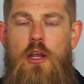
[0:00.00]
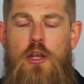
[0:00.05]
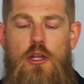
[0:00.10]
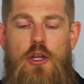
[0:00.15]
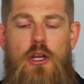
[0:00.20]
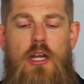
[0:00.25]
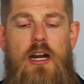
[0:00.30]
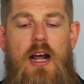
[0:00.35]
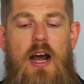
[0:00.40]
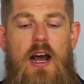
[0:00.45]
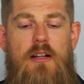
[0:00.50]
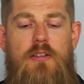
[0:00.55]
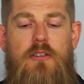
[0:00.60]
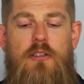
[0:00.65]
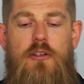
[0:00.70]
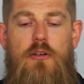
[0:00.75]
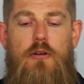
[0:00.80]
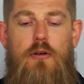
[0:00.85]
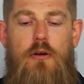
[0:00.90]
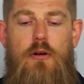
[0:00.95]
you can
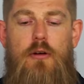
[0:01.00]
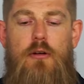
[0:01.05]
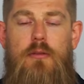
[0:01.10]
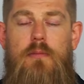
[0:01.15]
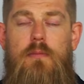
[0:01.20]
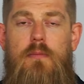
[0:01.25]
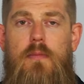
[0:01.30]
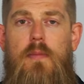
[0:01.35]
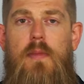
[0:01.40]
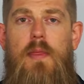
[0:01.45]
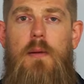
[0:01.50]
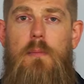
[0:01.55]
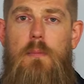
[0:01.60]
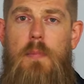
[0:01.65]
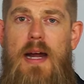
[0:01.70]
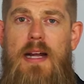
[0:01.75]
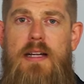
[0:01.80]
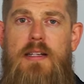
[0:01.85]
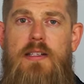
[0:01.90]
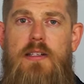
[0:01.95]
unscrew the
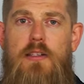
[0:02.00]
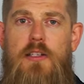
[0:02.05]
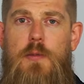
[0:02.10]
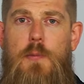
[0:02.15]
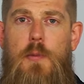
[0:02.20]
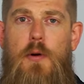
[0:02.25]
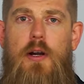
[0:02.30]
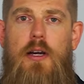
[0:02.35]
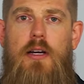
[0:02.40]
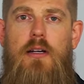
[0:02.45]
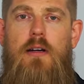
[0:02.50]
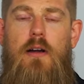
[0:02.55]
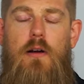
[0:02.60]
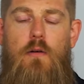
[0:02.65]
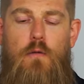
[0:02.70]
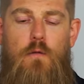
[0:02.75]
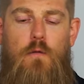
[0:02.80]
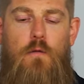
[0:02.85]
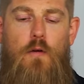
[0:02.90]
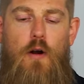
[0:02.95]
base and spring
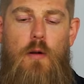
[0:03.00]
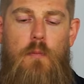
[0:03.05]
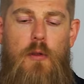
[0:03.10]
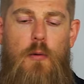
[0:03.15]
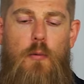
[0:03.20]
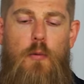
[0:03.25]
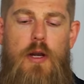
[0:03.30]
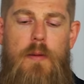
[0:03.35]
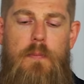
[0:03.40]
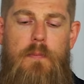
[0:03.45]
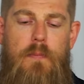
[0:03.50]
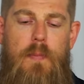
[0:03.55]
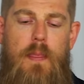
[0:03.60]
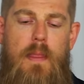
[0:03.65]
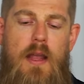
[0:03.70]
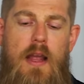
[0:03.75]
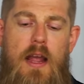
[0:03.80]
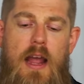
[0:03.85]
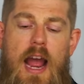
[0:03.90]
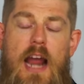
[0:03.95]
from the whip,
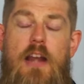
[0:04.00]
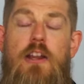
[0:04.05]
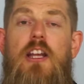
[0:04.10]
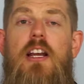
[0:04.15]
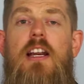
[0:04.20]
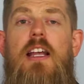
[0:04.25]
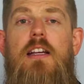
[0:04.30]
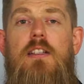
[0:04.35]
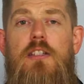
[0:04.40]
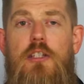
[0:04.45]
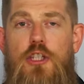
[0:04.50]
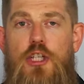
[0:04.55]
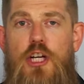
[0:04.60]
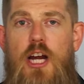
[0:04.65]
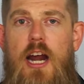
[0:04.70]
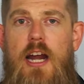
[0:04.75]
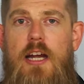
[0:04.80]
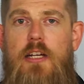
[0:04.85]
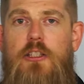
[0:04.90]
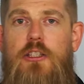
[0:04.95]
and you can
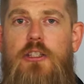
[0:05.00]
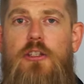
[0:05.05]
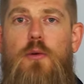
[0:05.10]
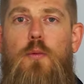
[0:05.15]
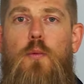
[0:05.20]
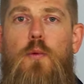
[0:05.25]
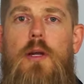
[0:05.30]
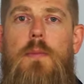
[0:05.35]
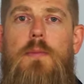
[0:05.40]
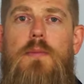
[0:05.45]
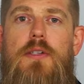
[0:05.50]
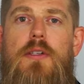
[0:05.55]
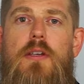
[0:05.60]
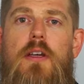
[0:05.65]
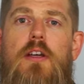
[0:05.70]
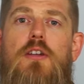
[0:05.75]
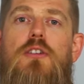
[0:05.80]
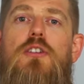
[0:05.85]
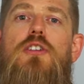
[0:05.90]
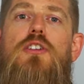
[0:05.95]
interchange the whips
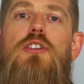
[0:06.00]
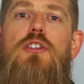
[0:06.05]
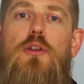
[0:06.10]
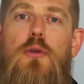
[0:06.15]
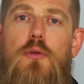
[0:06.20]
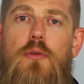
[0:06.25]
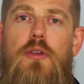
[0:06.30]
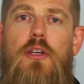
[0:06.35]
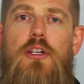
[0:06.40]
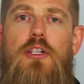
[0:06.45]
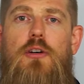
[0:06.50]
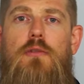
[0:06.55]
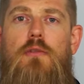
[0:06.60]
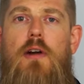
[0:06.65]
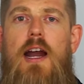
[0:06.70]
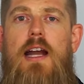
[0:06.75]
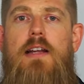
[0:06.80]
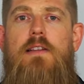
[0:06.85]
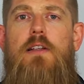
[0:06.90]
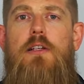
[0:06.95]
to suit the
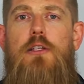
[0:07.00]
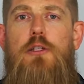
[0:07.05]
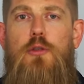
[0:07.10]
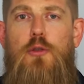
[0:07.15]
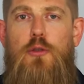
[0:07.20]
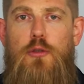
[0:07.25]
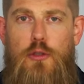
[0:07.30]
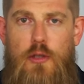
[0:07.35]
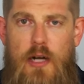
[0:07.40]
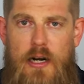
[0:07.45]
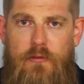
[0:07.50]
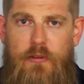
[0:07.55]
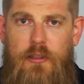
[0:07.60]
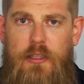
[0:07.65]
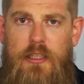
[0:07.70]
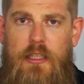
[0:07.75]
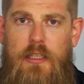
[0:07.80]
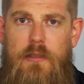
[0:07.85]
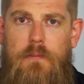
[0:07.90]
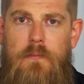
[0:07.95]
terrain that you're
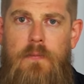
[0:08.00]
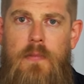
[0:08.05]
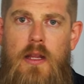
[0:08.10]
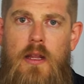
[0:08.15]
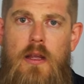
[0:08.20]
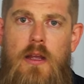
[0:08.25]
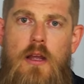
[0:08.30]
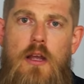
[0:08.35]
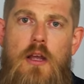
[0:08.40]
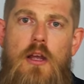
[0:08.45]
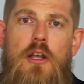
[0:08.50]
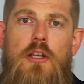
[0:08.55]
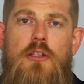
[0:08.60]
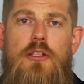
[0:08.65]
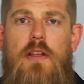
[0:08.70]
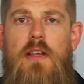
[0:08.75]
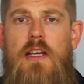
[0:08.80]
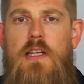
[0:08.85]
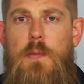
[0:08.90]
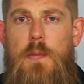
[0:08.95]
traveling in.
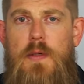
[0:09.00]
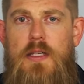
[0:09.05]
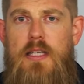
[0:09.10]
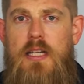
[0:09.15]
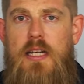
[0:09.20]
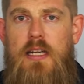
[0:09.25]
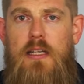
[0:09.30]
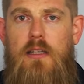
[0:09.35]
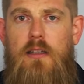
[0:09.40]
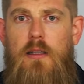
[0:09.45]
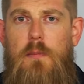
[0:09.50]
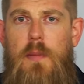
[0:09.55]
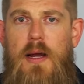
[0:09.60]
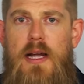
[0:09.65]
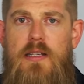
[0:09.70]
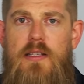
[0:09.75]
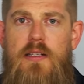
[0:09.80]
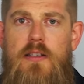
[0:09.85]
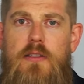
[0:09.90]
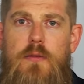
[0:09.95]
So these particular
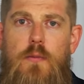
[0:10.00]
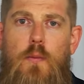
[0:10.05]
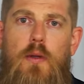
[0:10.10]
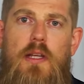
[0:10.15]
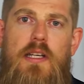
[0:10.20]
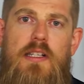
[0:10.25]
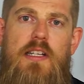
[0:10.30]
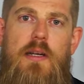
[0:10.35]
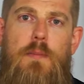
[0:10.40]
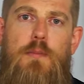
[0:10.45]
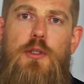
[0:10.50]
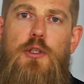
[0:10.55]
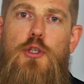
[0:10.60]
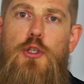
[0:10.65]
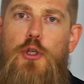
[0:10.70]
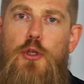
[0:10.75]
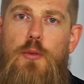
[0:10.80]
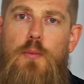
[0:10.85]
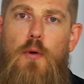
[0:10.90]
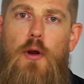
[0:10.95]
bases will accept a
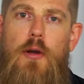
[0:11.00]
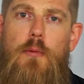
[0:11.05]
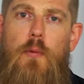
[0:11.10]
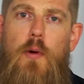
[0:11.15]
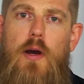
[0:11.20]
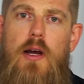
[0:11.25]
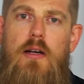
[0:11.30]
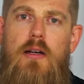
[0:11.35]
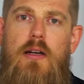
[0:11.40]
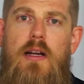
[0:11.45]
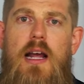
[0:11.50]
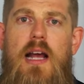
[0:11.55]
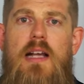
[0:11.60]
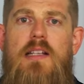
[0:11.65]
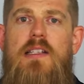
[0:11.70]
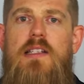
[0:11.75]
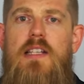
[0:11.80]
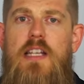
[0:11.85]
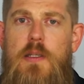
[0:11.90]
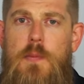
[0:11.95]
2.1, a
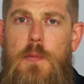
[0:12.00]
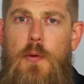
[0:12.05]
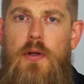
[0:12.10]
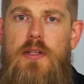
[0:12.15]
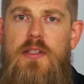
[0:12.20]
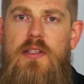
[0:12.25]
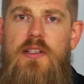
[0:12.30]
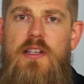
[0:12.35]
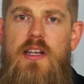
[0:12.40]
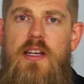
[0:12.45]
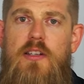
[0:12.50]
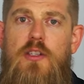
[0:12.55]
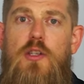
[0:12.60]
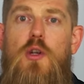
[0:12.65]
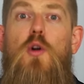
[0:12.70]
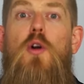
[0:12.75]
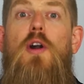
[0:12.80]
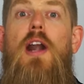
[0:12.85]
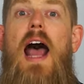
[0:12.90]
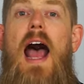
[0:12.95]
6.6
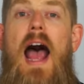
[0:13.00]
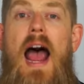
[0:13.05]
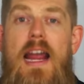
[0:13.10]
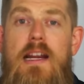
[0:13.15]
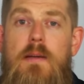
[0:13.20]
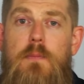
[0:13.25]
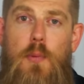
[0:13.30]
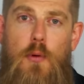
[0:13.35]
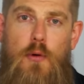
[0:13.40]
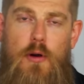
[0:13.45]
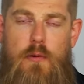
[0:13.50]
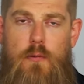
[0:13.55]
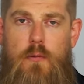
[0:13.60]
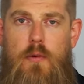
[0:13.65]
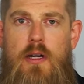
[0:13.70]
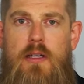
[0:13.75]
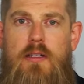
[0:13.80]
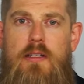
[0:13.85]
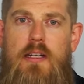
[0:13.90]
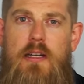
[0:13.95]
or an
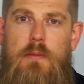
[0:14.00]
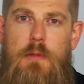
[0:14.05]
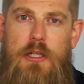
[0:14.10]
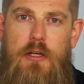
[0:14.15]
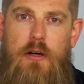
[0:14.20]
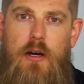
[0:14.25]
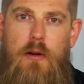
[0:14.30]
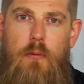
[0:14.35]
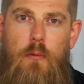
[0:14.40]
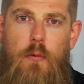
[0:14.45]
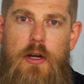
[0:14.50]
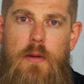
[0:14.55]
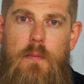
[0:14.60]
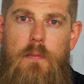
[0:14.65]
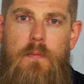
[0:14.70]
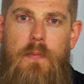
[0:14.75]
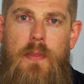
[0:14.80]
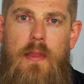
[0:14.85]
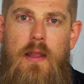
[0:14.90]
8.1 dBi whip,